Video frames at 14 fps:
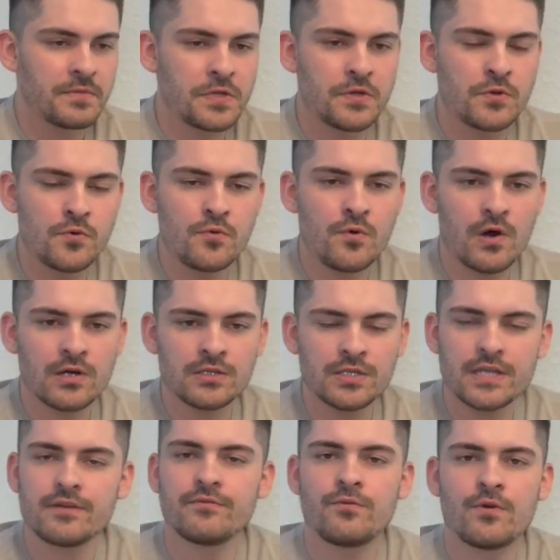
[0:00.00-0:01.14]
you are
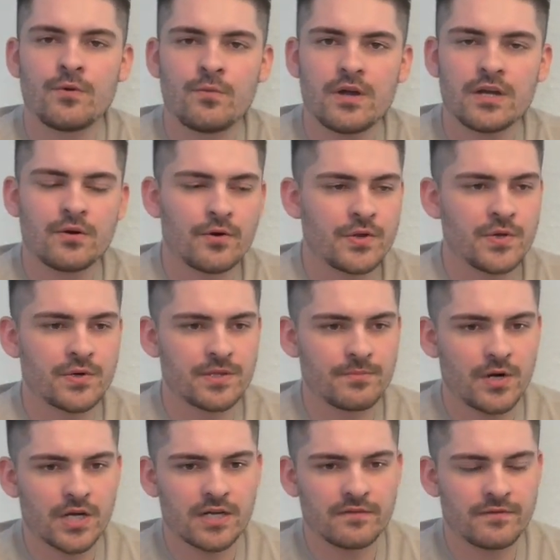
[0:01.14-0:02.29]
looking for one, or you're in the
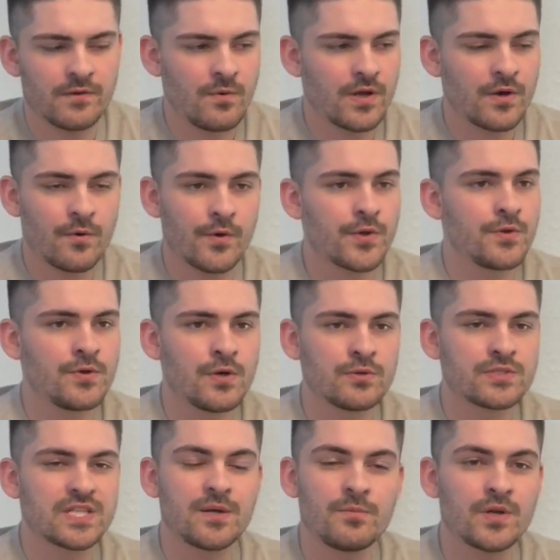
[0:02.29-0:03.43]
market for one, or you know
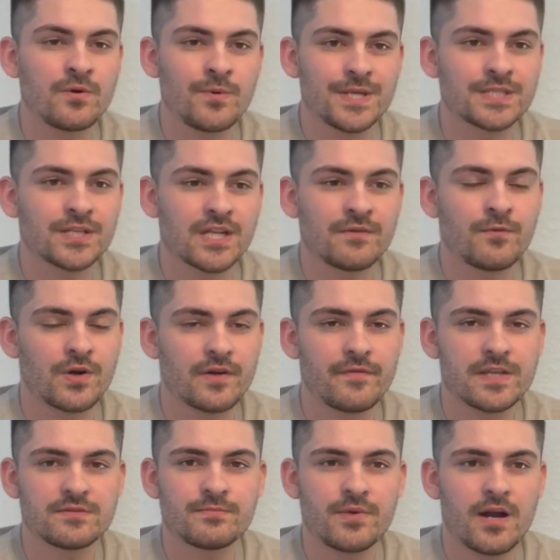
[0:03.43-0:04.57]
someone who is looking for an
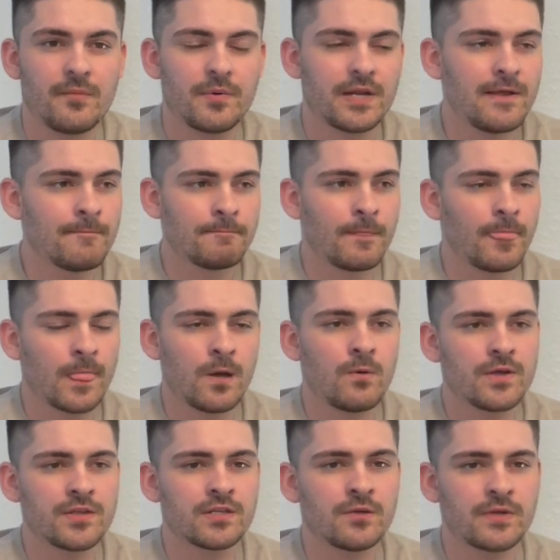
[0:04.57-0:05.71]
investment property, no
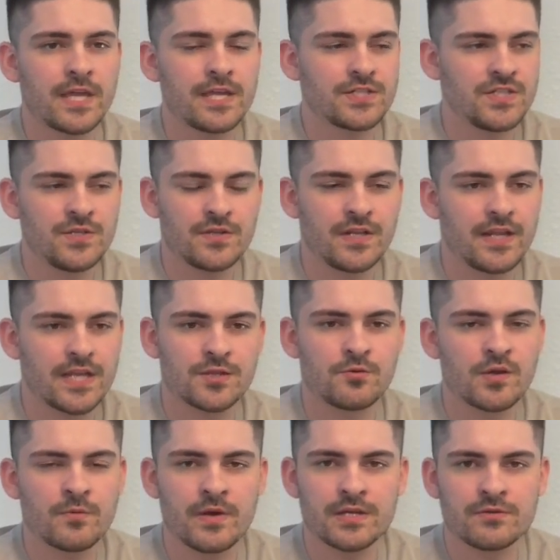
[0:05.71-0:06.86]
other location you can get
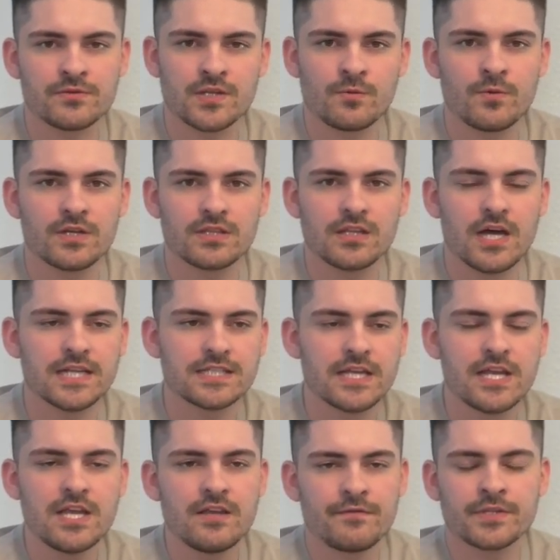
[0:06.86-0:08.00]
3 rentals on 1 lot
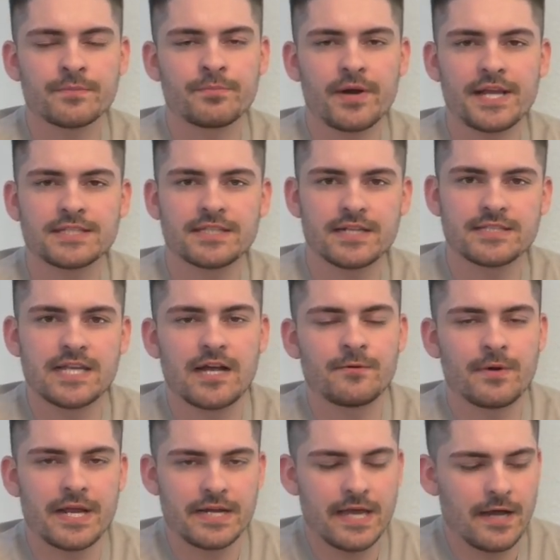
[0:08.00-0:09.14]
for the price that it's at
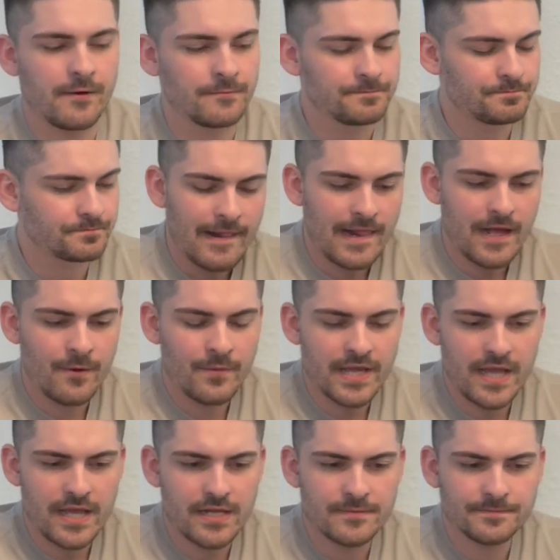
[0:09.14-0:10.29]
right now. Yeah, we
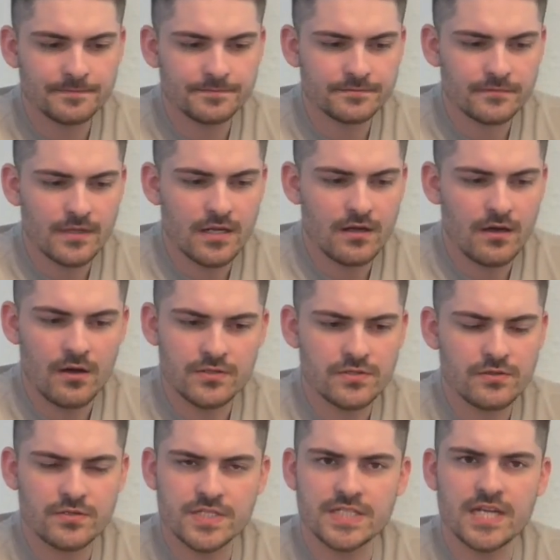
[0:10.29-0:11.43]
had
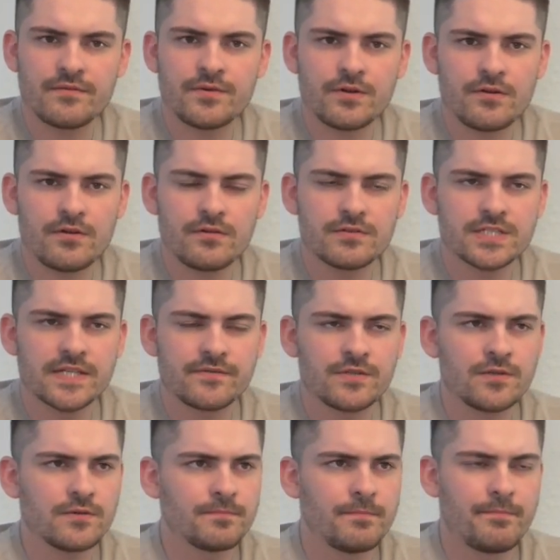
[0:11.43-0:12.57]
also
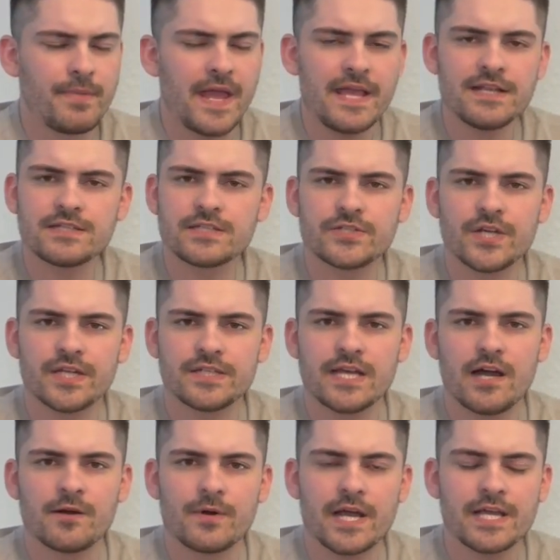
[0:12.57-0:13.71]
several banks shut
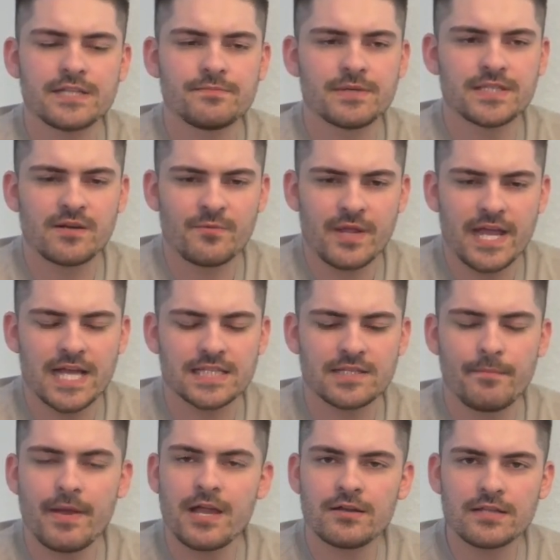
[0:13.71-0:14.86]
down, right? But then we had the
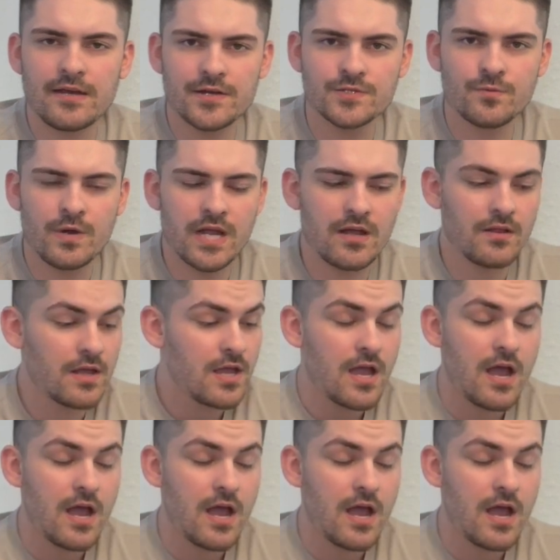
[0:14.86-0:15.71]
bailout as well.